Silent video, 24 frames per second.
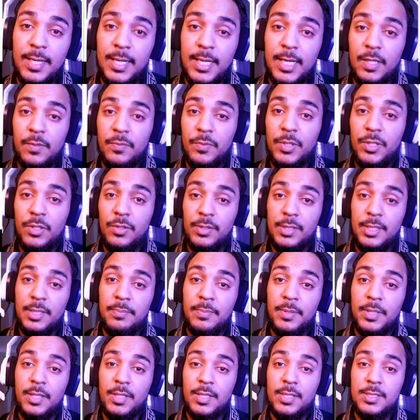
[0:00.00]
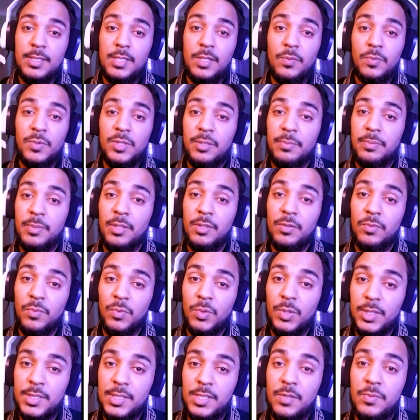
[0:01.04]
And we know that because he will be in
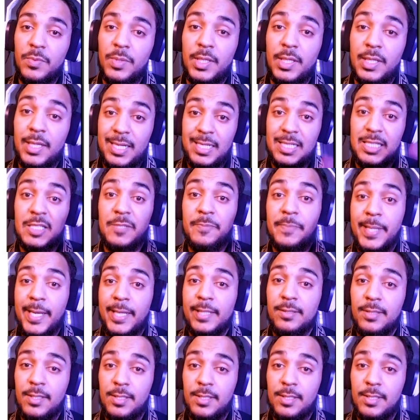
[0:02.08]
water, we can expect to